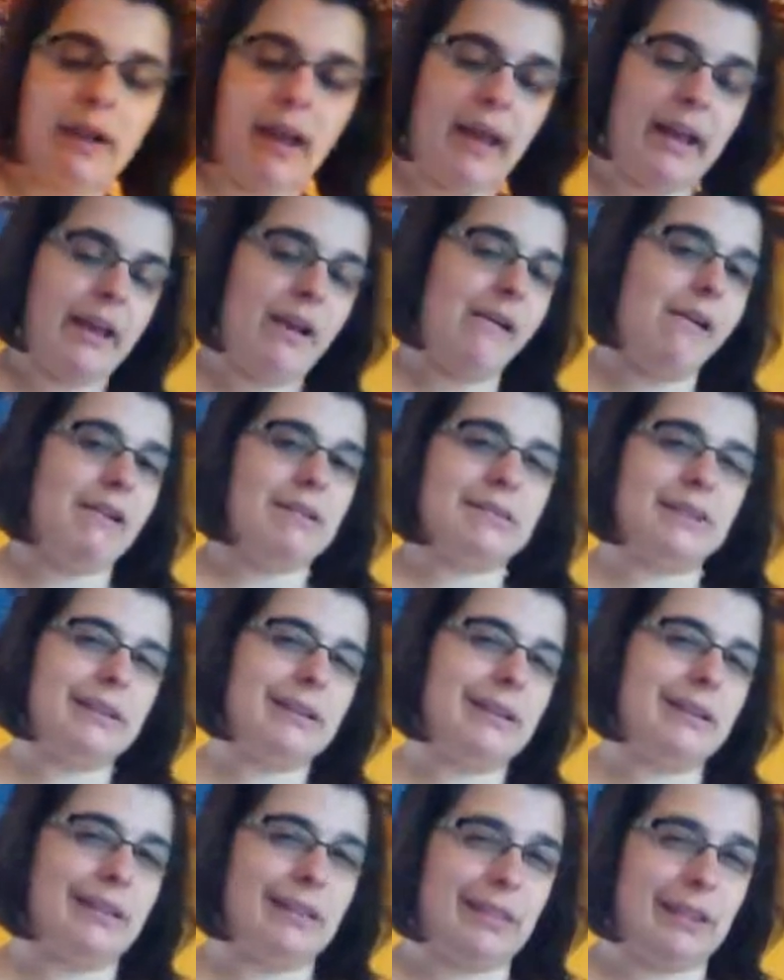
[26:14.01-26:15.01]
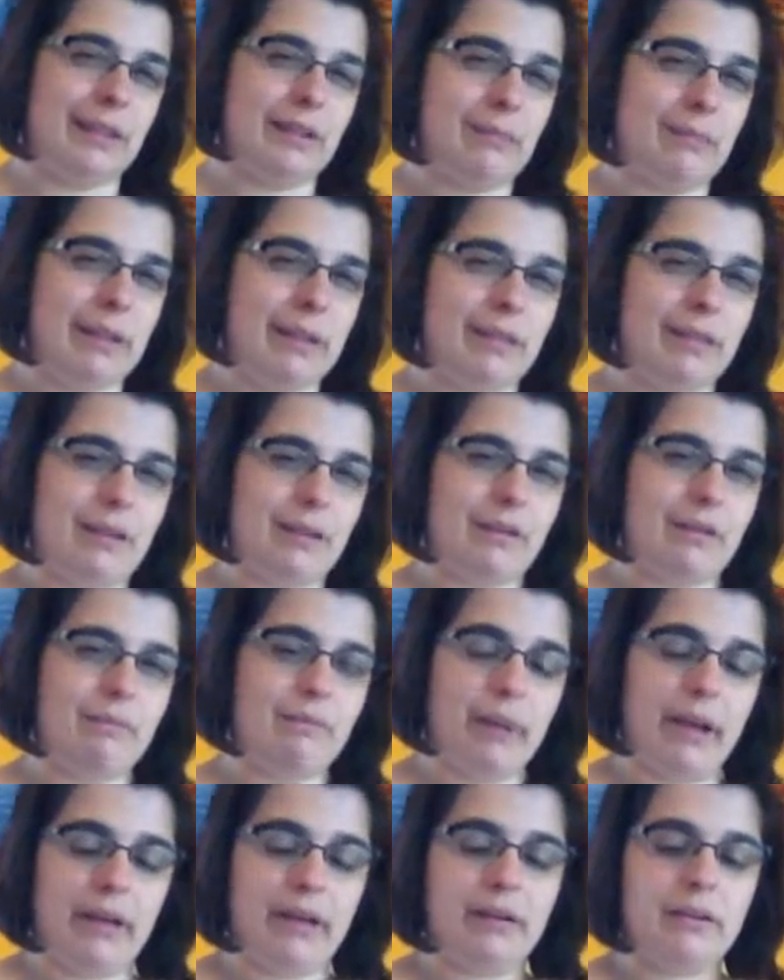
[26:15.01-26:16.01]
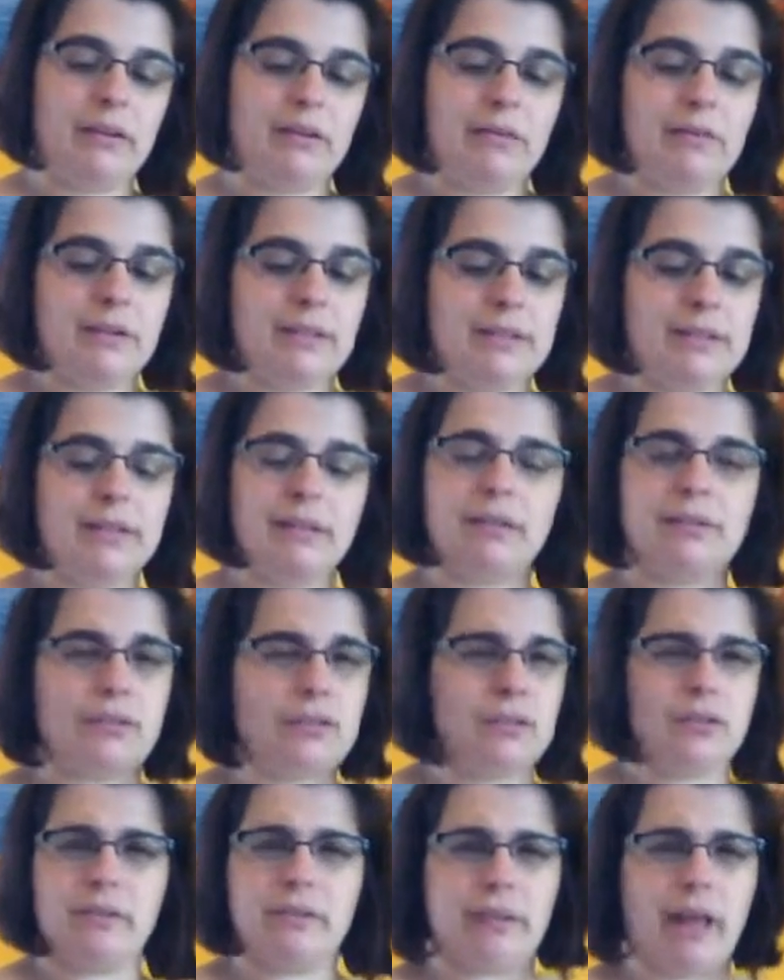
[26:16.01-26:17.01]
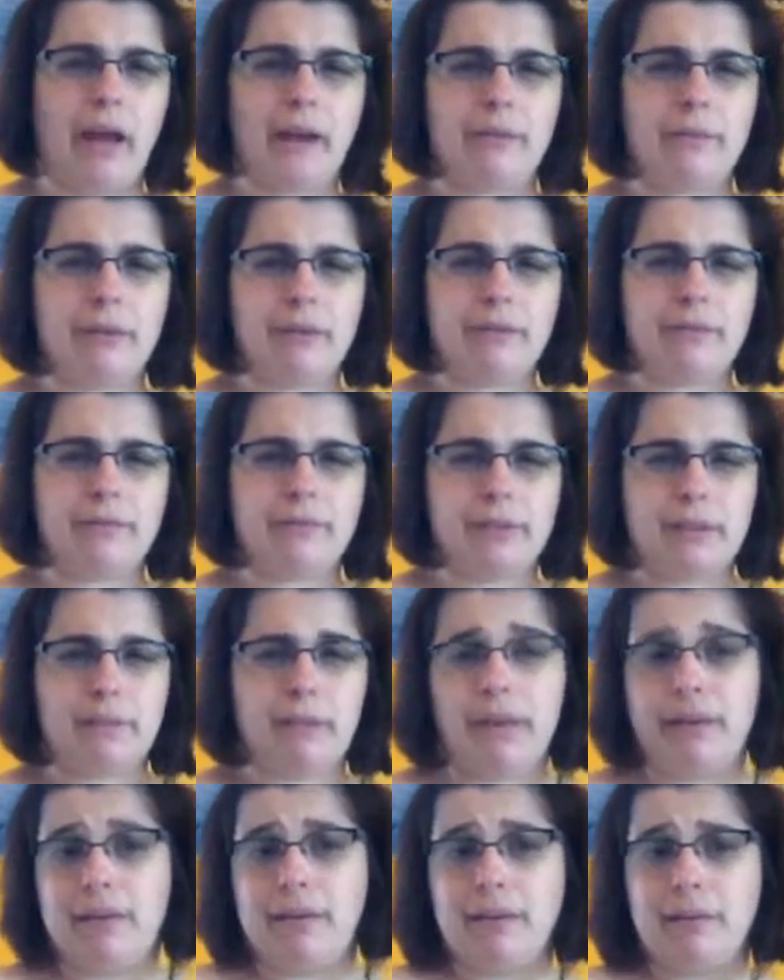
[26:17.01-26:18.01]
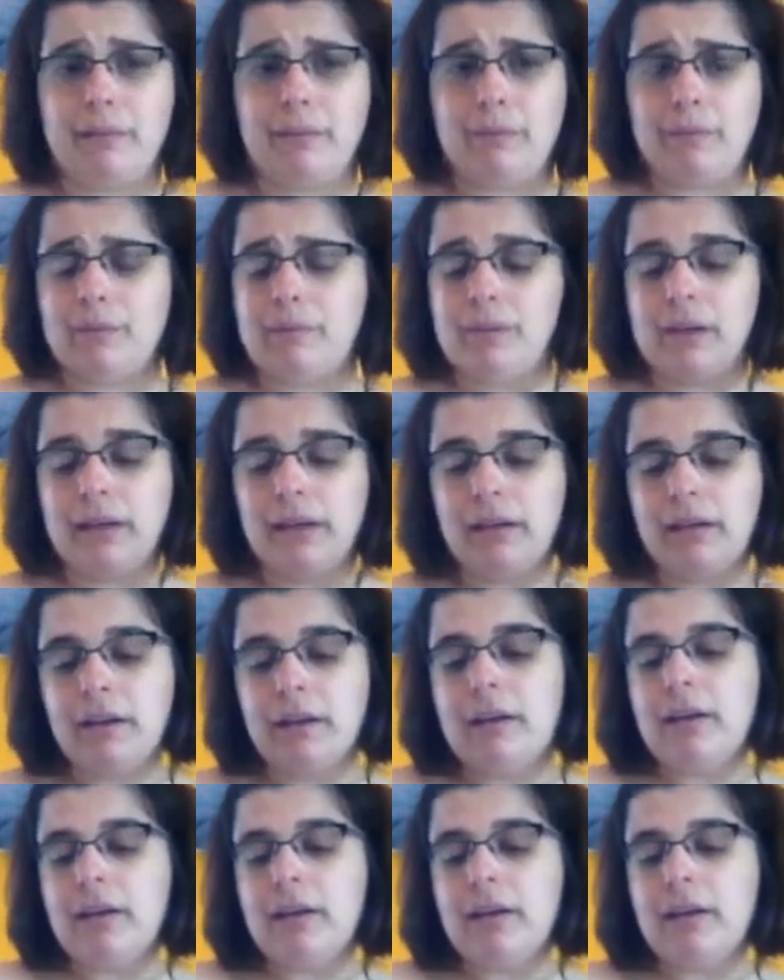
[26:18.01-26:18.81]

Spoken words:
I altered it a little bit though, but you could still just use that horn to make it a unicorn.